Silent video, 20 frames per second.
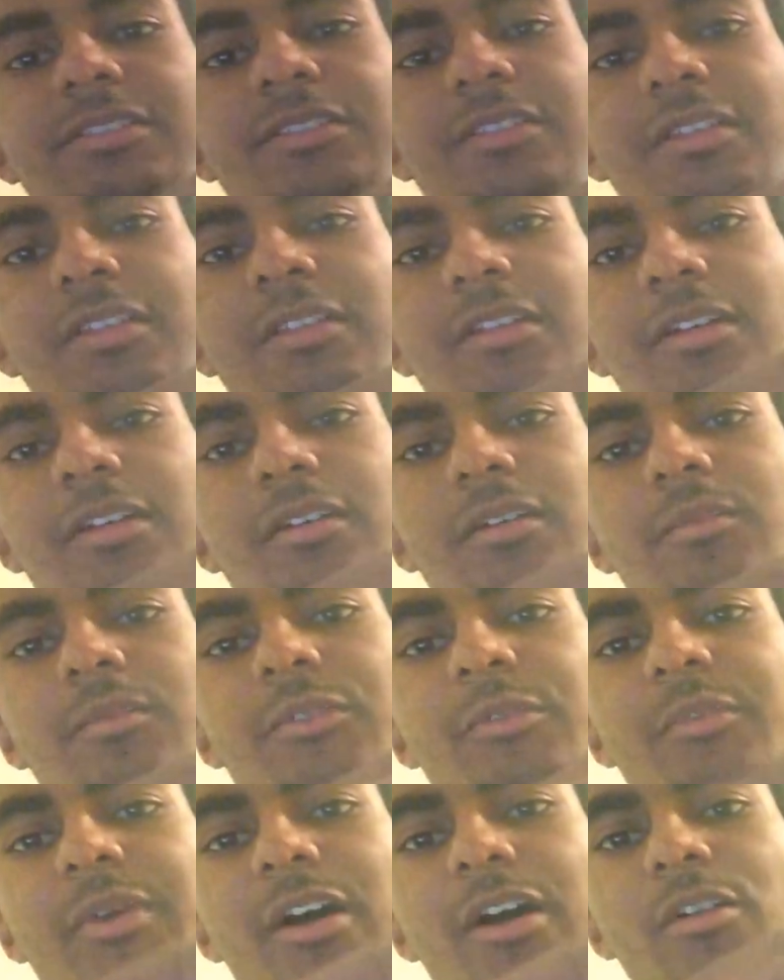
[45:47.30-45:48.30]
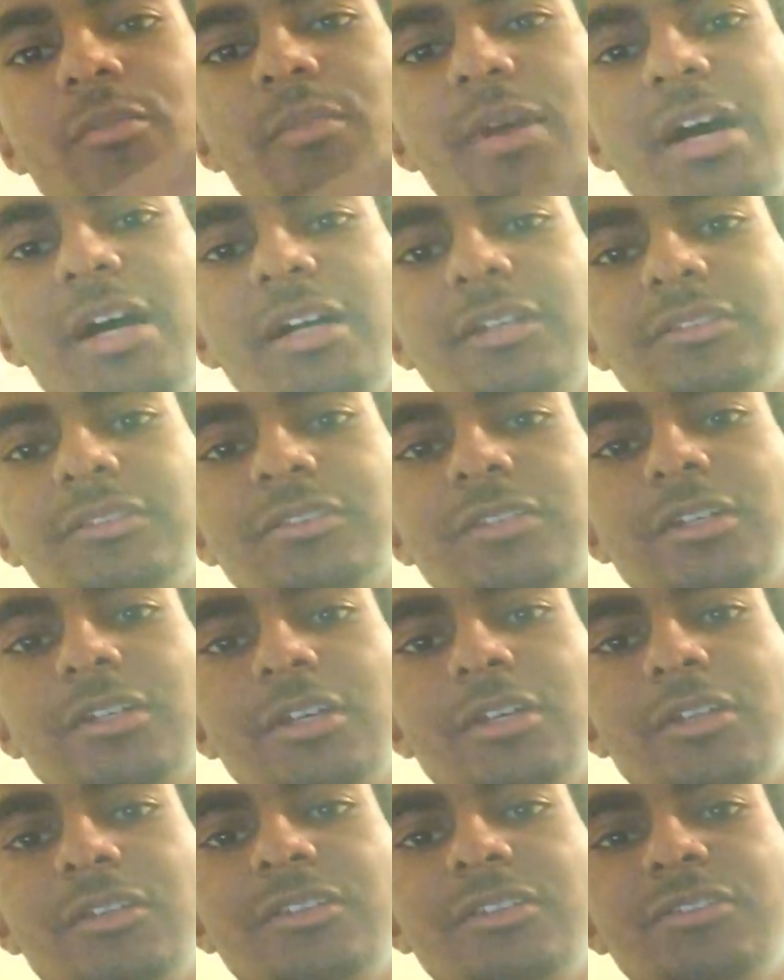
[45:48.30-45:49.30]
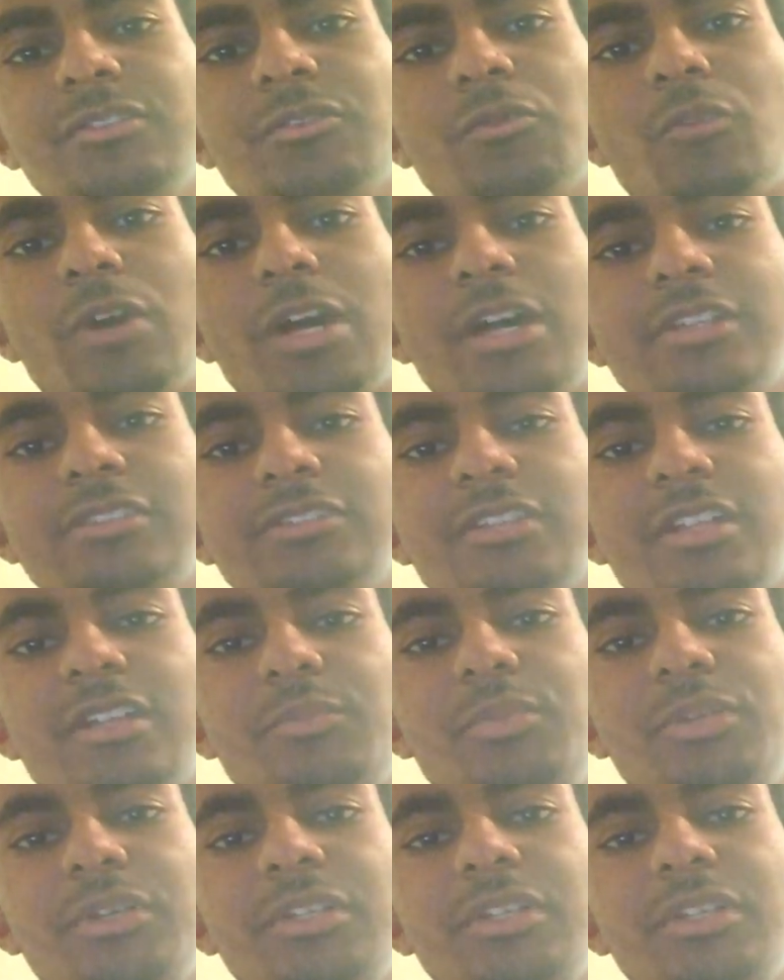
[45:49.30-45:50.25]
the um, the power box this is the wires that I put